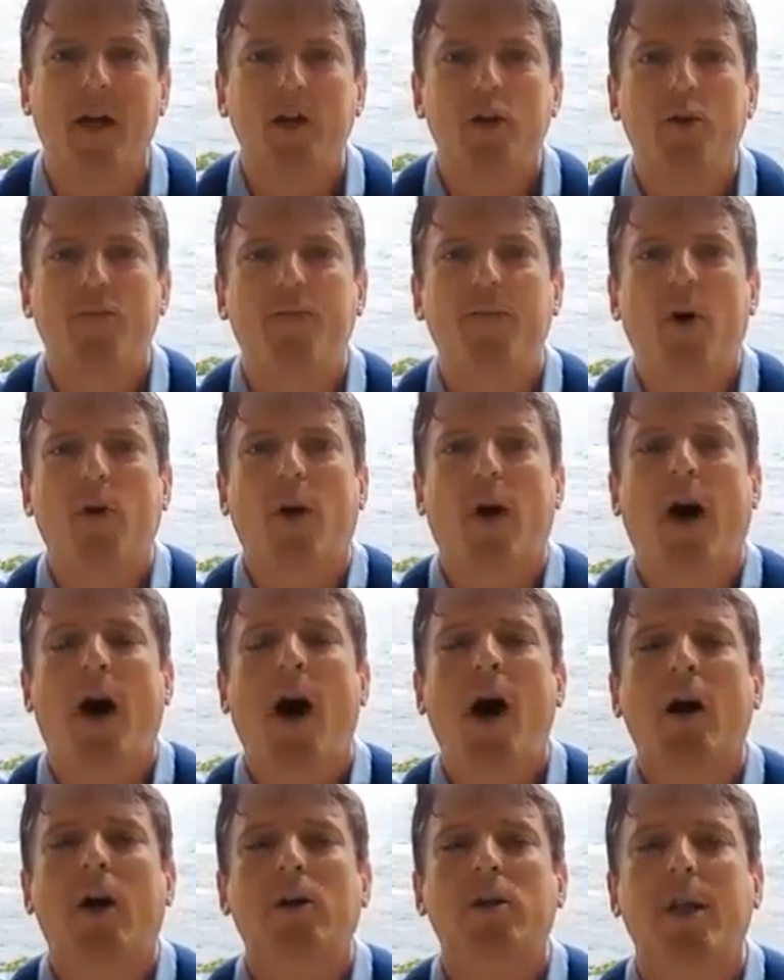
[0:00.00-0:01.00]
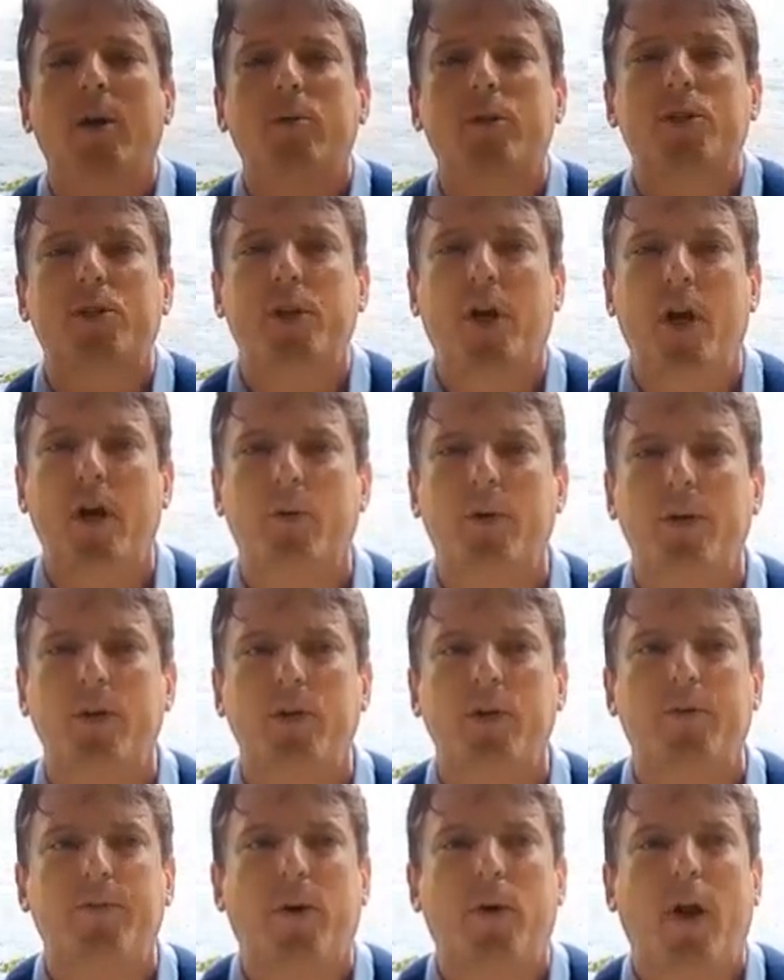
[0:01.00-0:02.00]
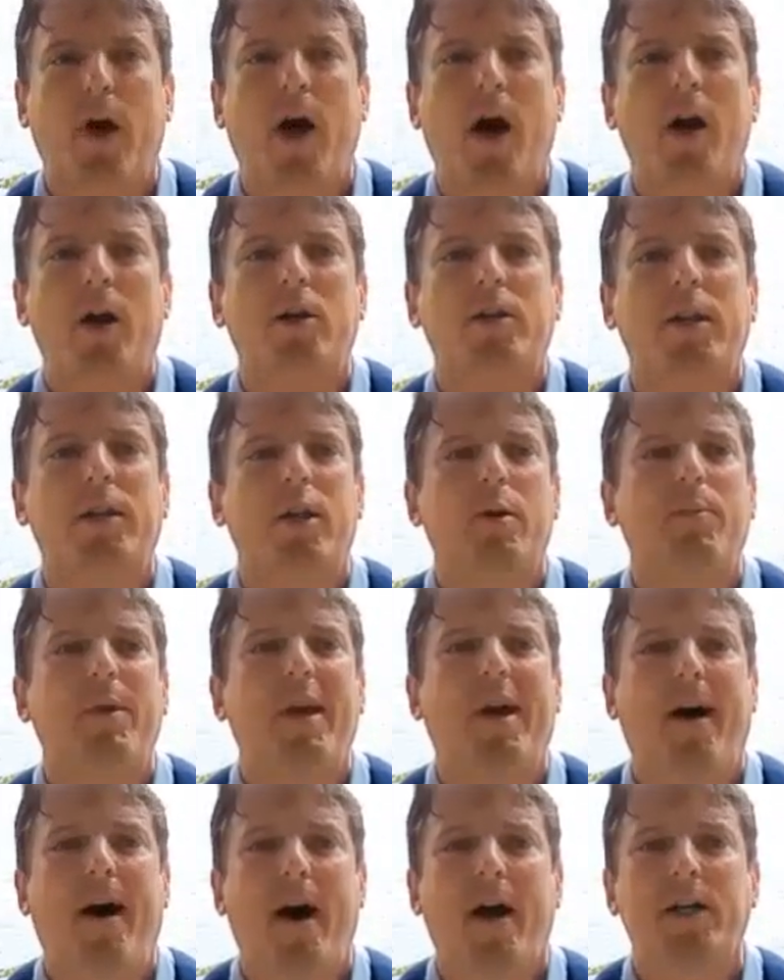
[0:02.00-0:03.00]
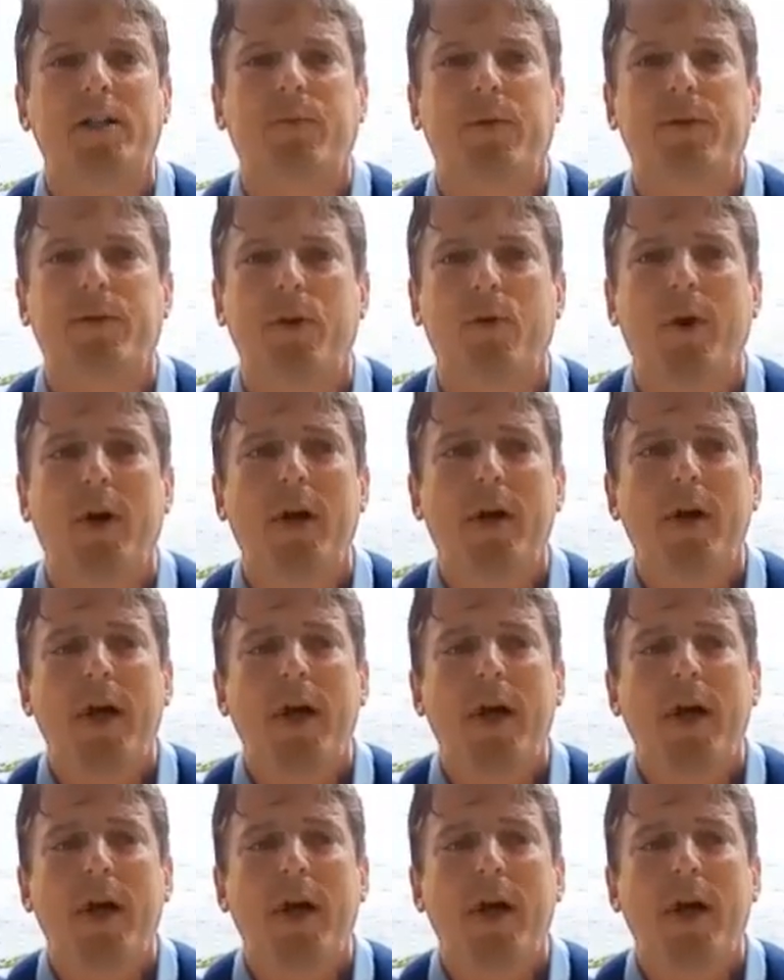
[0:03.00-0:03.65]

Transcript: You felt honored they would share it with you. You felt honored that they'd be honest with you.